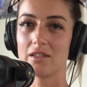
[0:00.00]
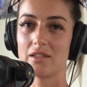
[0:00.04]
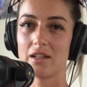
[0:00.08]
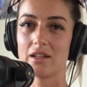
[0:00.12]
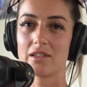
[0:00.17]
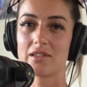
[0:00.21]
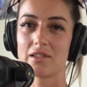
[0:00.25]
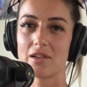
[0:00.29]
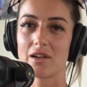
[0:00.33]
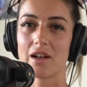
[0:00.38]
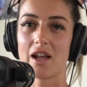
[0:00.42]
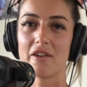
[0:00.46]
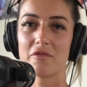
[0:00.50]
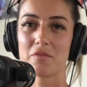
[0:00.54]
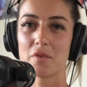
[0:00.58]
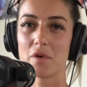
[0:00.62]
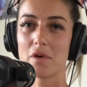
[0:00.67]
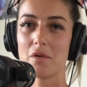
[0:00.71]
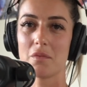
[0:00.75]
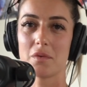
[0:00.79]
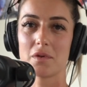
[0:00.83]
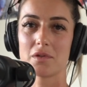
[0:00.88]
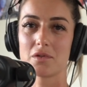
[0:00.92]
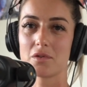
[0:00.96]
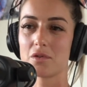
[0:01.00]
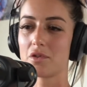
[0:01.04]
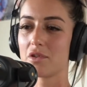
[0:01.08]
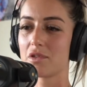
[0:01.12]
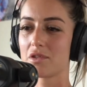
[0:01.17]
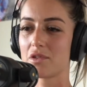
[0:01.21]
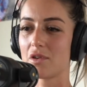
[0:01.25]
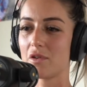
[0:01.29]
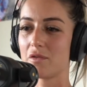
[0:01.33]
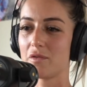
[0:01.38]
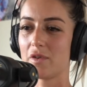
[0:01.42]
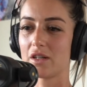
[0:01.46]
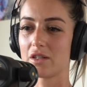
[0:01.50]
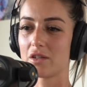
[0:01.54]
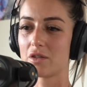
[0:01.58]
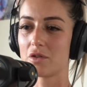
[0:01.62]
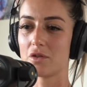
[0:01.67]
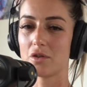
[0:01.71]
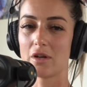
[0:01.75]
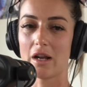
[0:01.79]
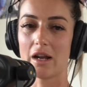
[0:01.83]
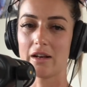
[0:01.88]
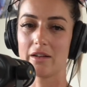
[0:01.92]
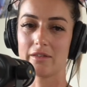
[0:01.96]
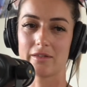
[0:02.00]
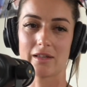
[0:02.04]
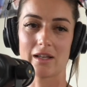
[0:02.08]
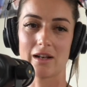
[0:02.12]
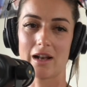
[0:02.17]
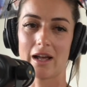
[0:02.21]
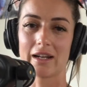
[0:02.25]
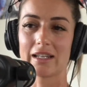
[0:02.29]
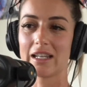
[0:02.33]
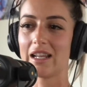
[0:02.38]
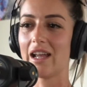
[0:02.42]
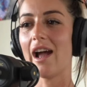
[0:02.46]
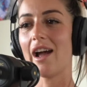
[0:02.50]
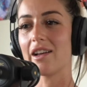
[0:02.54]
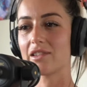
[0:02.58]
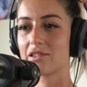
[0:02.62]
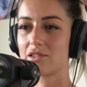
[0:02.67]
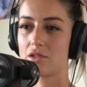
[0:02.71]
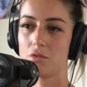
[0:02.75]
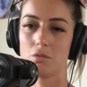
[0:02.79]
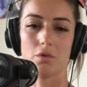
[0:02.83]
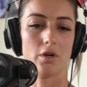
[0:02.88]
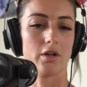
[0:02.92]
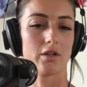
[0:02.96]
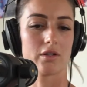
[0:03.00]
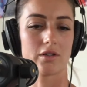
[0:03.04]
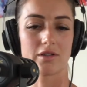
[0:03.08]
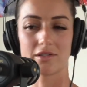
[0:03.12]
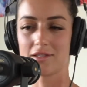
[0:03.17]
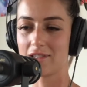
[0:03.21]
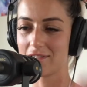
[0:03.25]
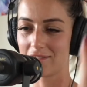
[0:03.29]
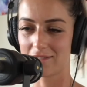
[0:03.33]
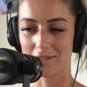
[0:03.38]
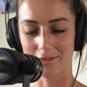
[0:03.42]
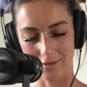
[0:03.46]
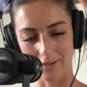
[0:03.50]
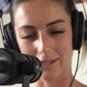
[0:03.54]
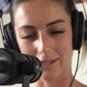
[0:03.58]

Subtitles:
it's your life purpose, or you're so fucking good at it that like it has to work because it's your thing.